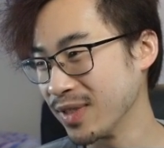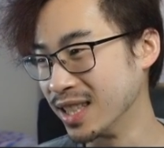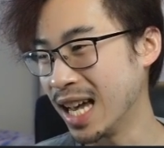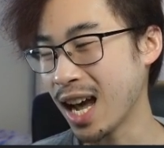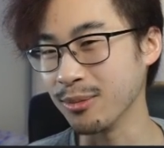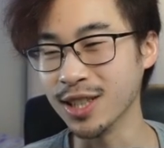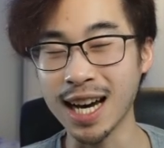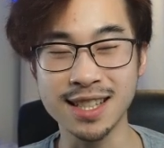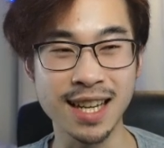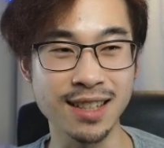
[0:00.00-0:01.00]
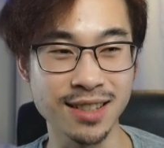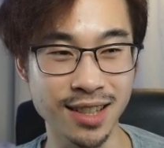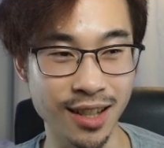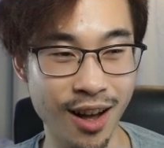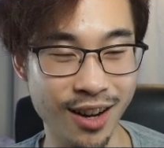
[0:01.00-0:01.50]
Damn, you guys send in
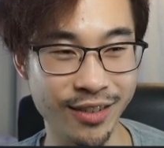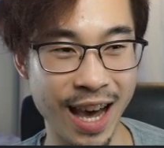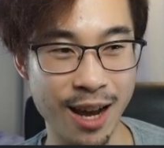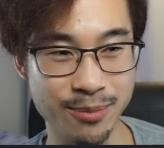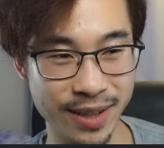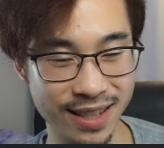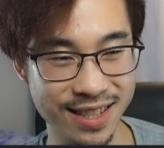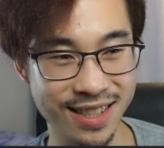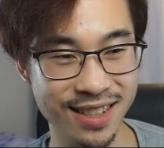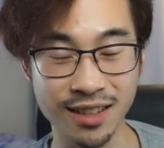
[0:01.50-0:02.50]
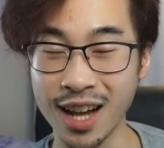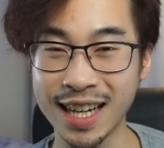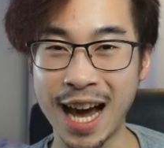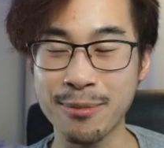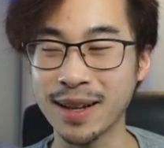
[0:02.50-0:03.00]
a lot of cat pics. A lot
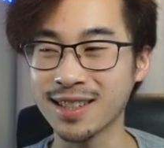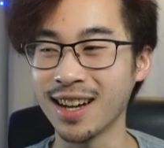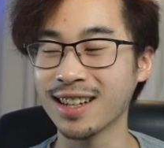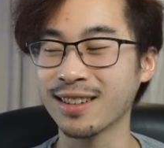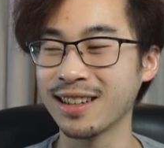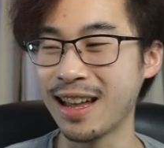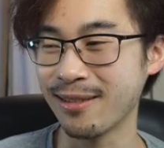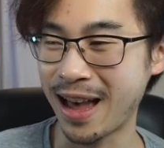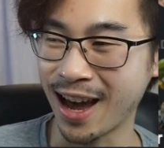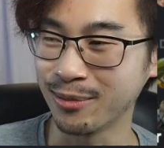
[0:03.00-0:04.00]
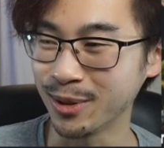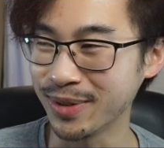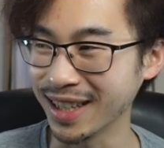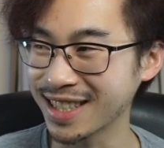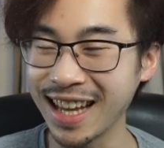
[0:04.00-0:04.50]
of cat pics, a lot of animal
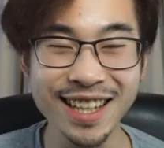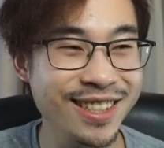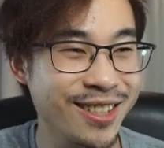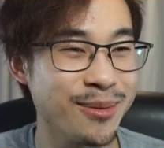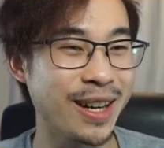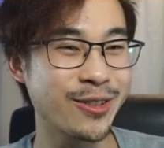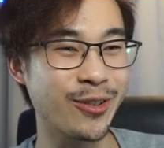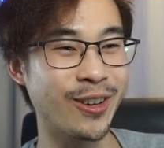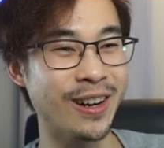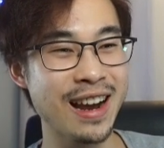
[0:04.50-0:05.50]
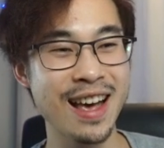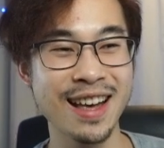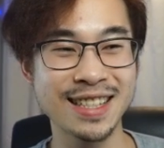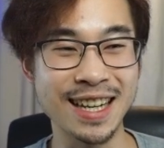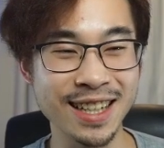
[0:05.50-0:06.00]
pics. Thank you so much for
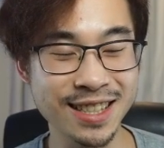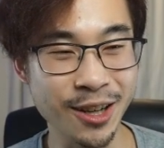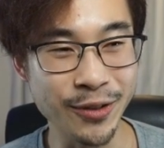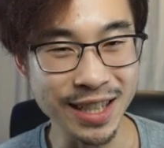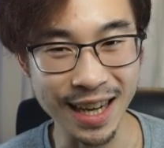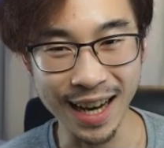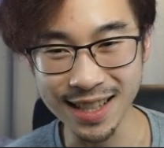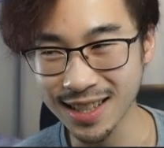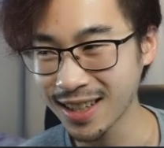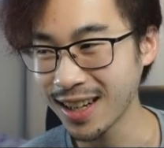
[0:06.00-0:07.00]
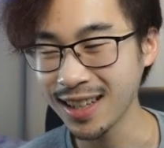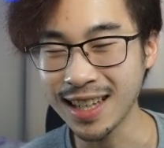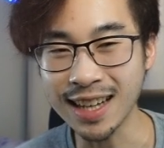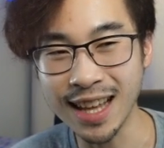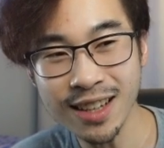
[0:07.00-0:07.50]
sending stuff in, guys.
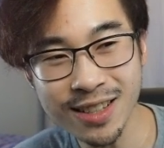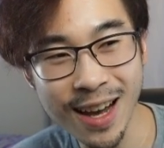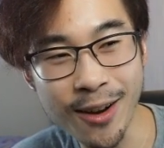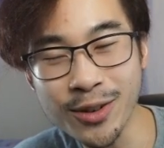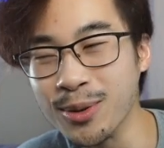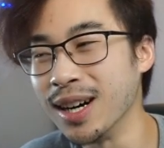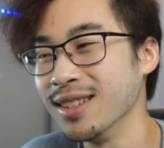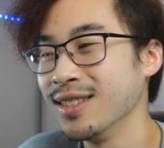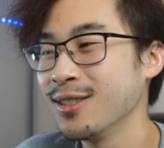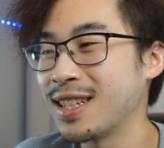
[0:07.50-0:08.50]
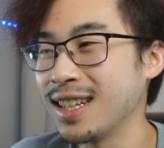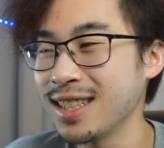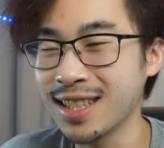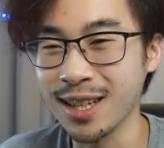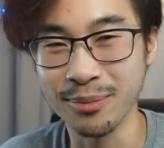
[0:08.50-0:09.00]
Yeah, thank you to everyone who sent
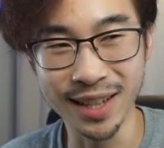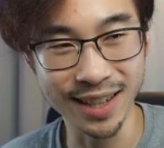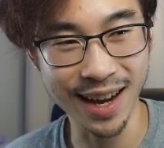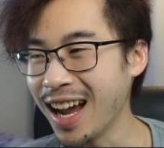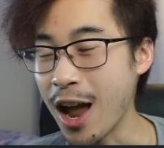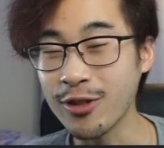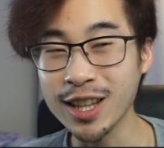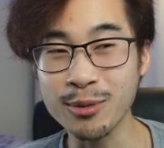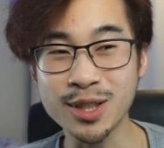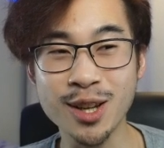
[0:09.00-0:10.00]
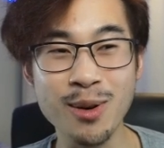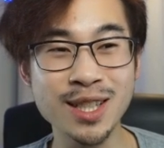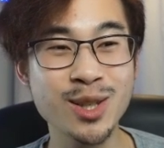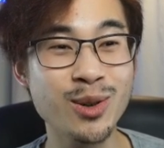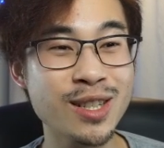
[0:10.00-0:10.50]
in something. Everything was so
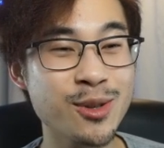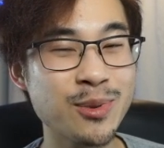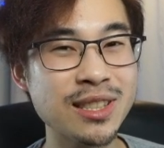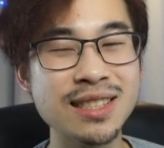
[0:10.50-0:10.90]
adorable.